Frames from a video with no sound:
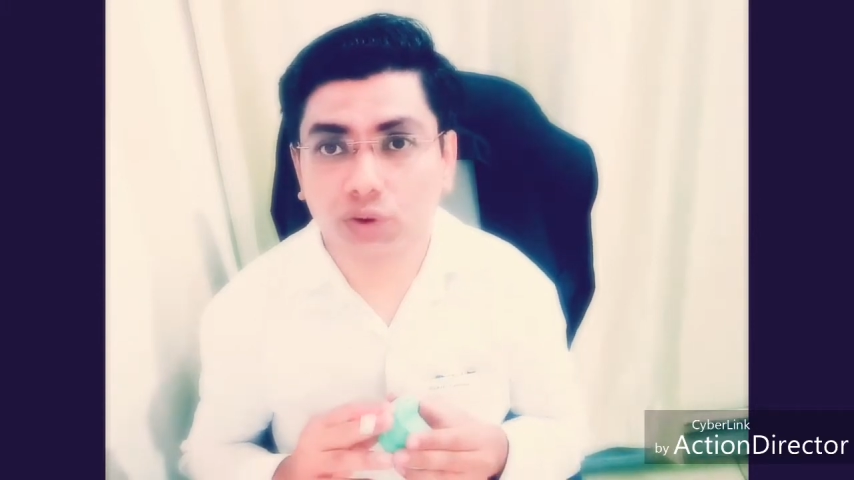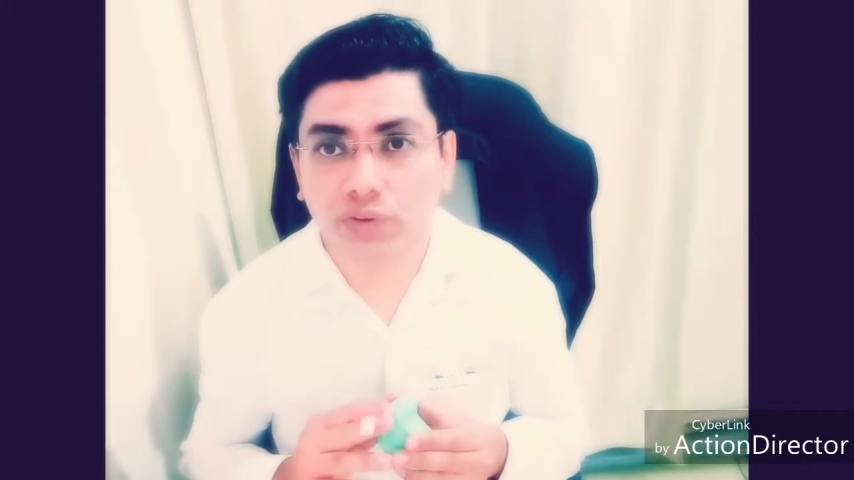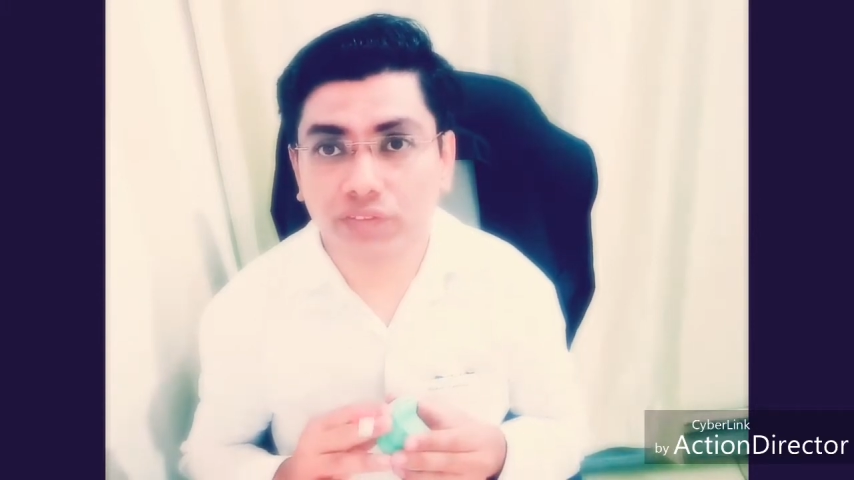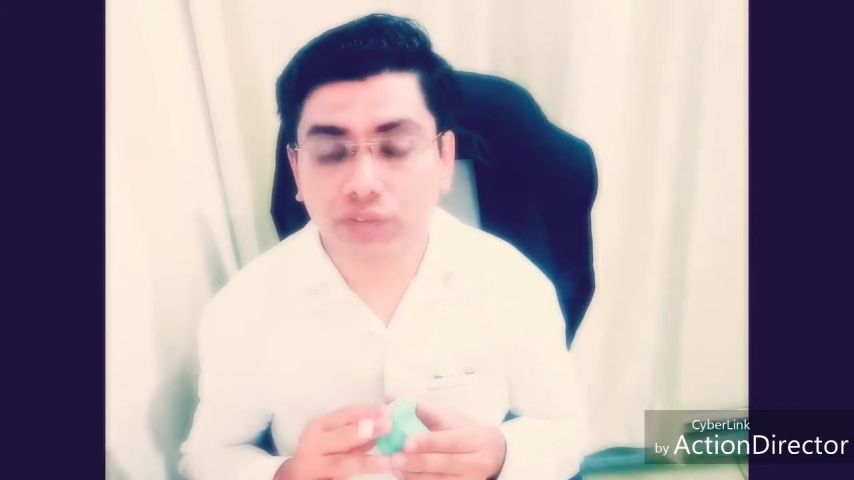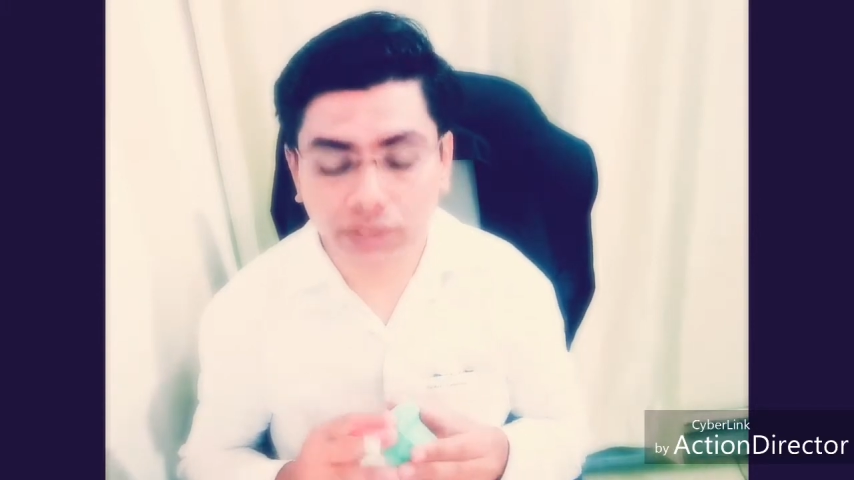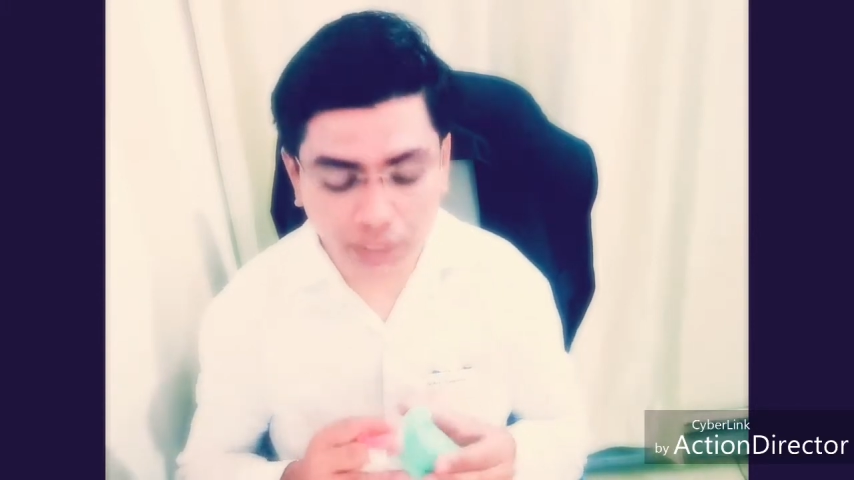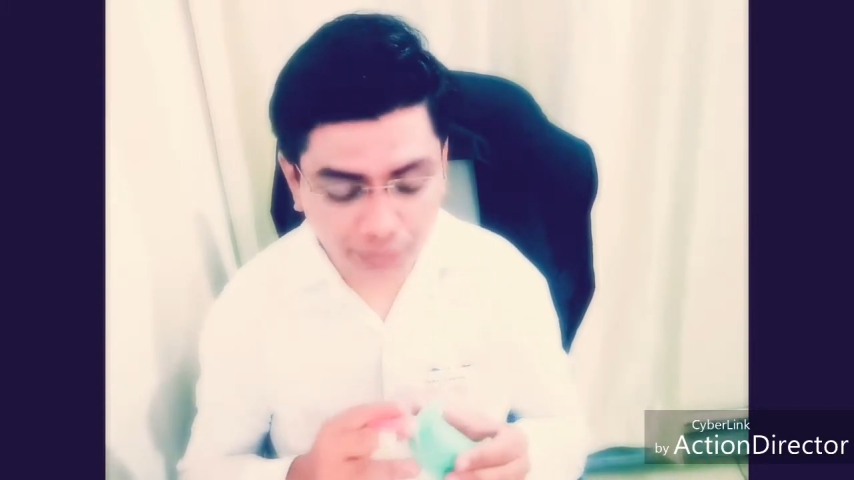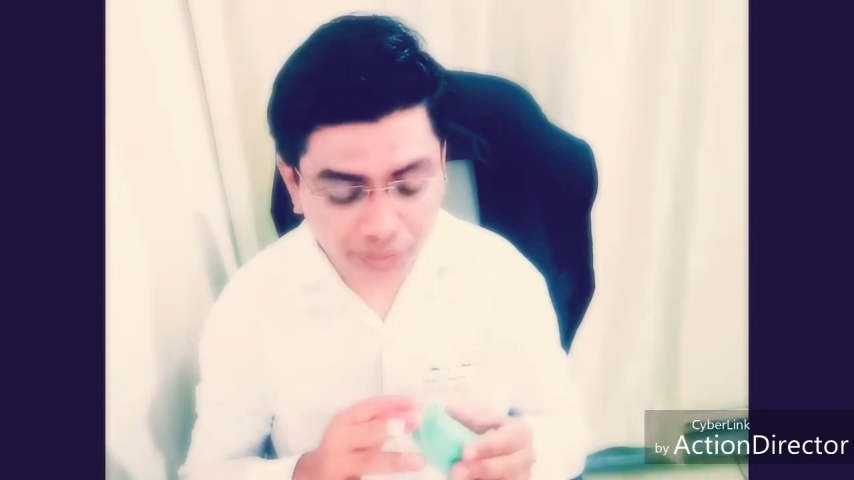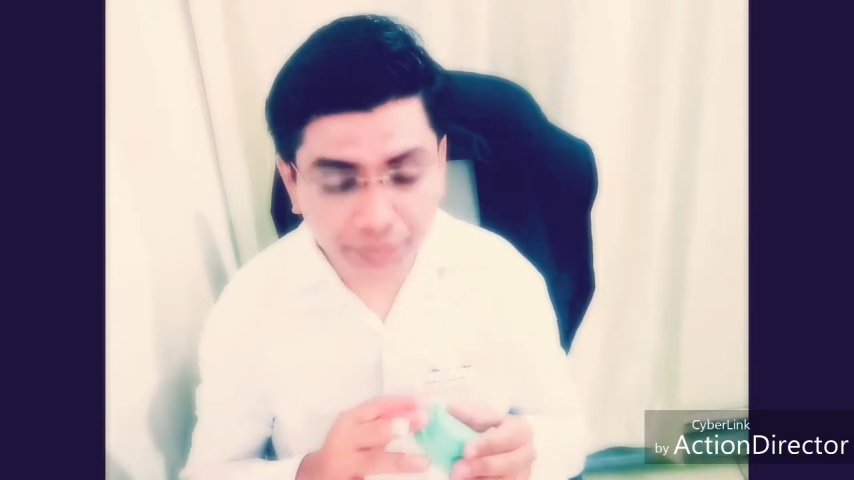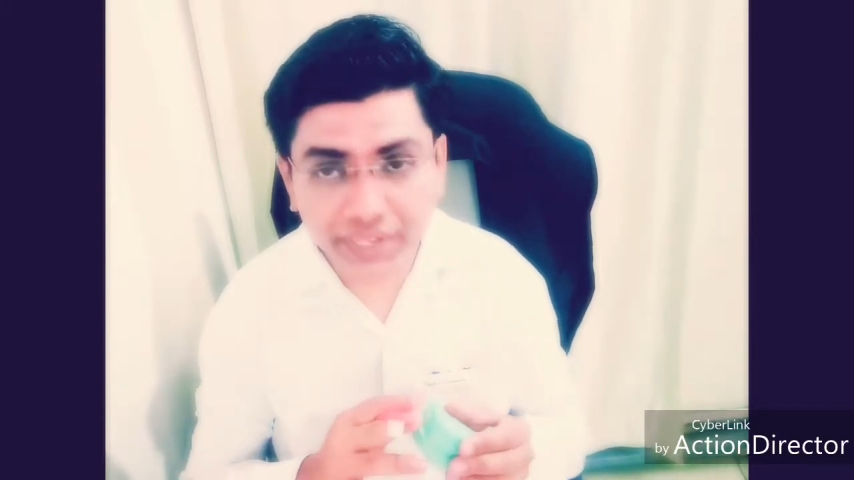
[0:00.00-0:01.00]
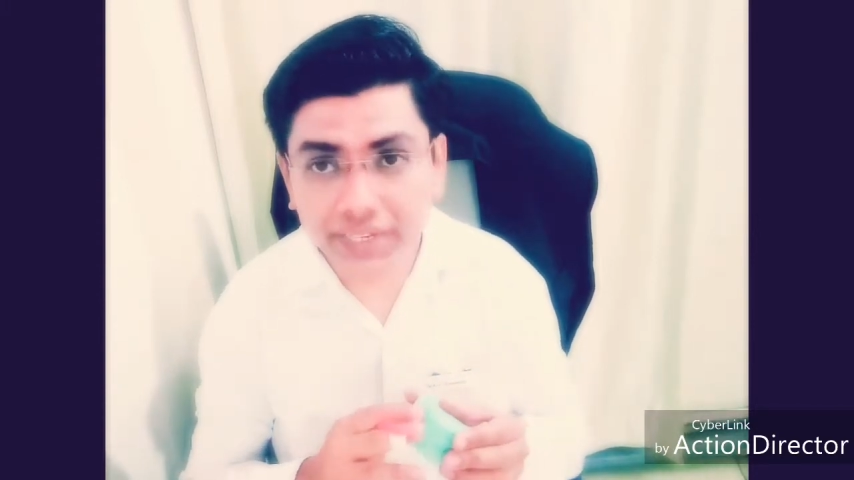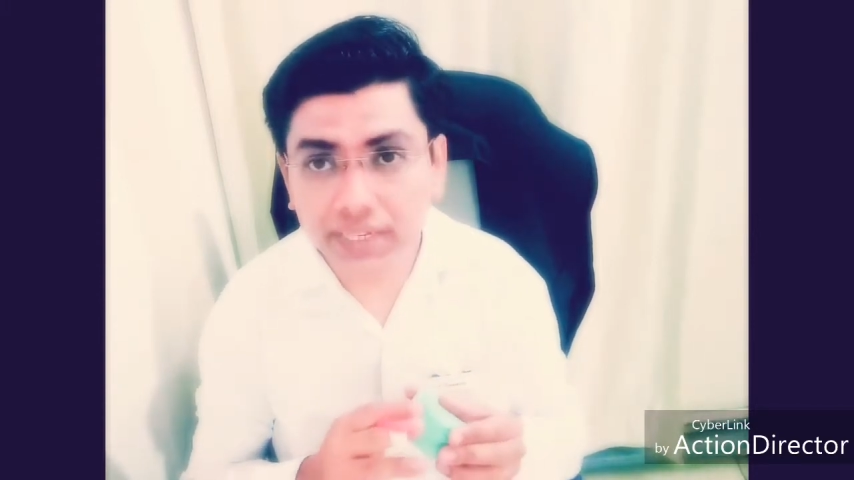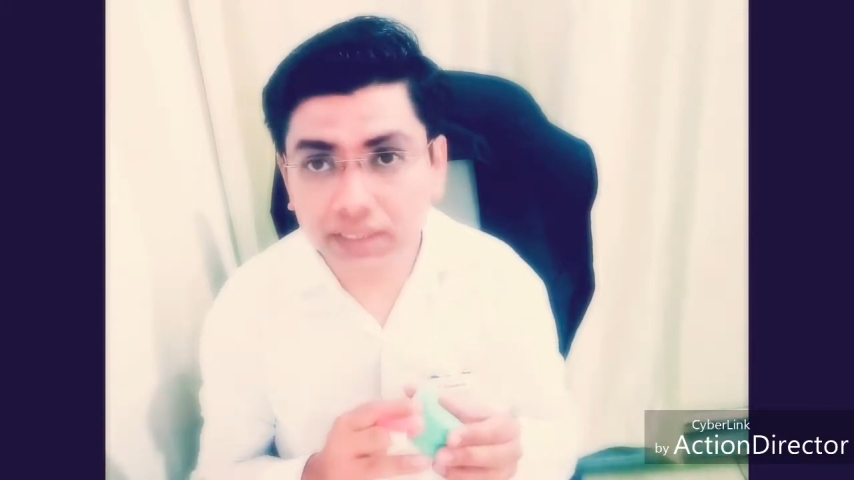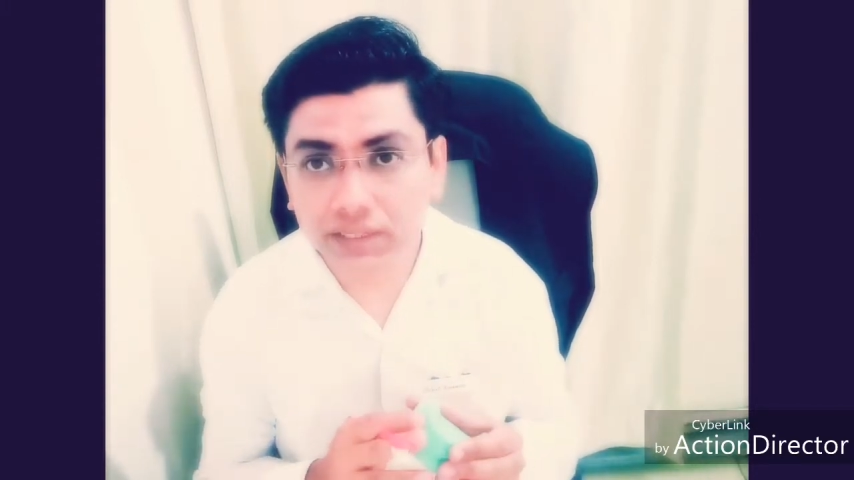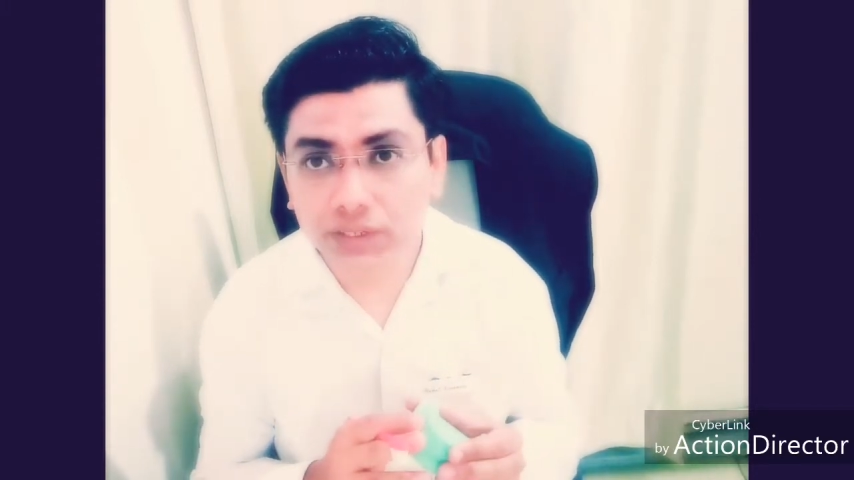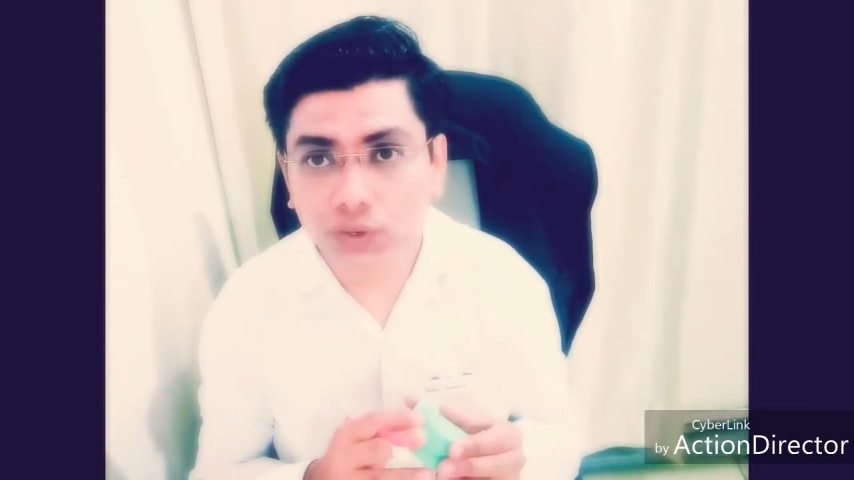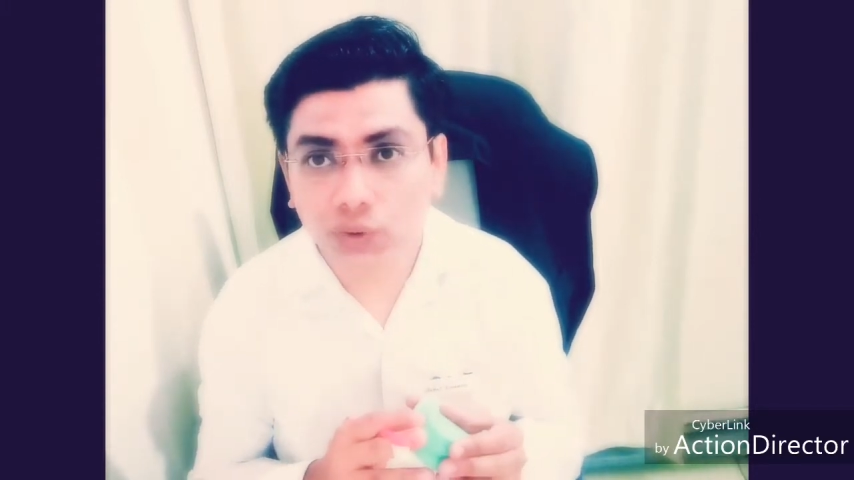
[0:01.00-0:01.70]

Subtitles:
or have got abutment teeth,